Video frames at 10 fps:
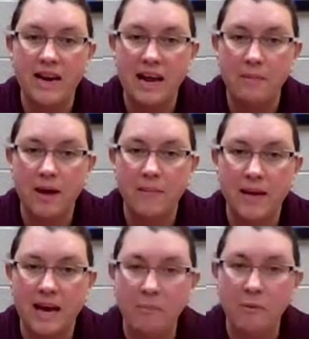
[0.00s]
ended up
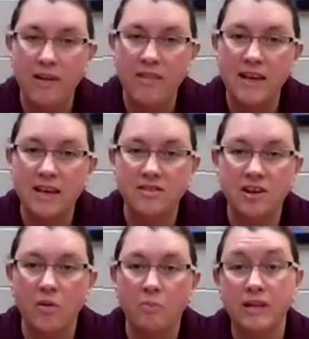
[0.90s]
coming up with.
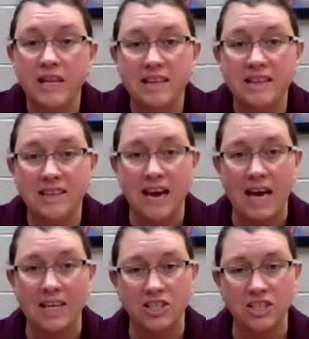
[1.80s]
So please
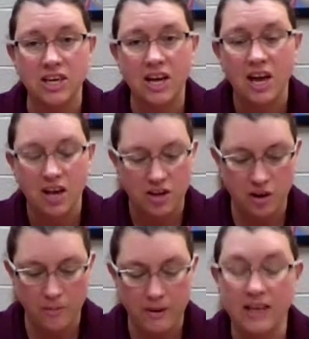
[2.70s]
attach
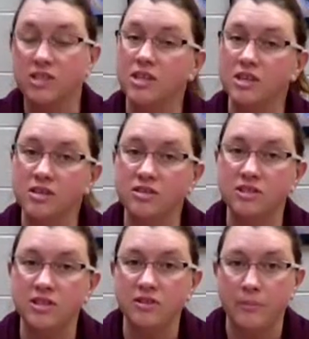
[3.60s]
your pictures
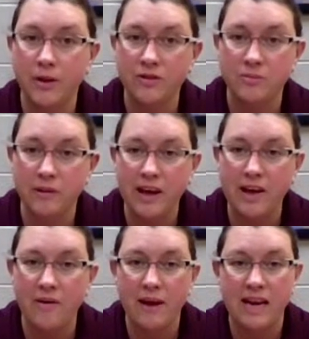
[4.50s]
to the post
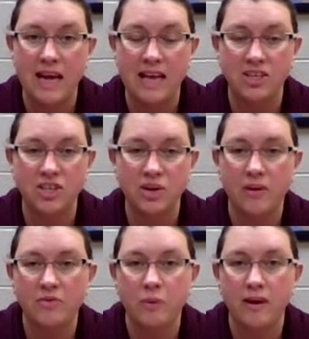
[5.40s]
below and, and
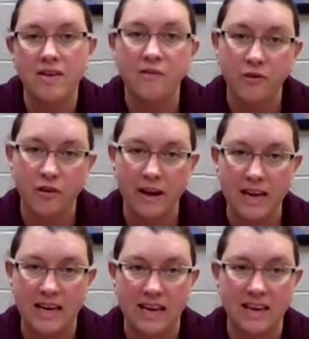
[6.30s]
show us what you've
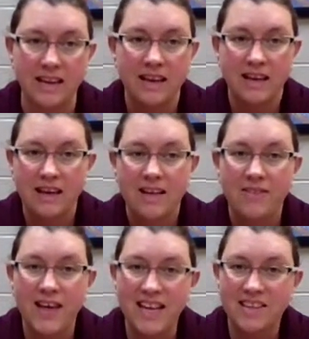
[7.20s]
created.
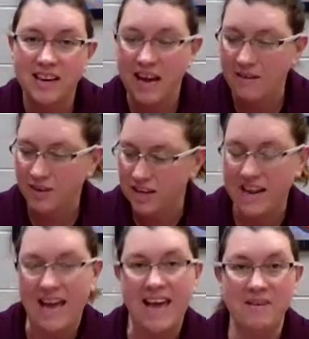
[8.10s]
Thanks and have a good
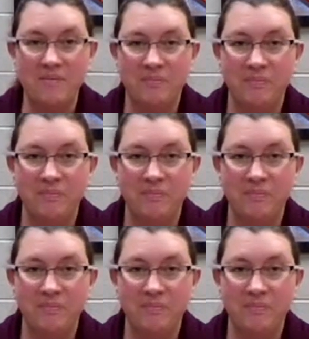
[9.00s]
day.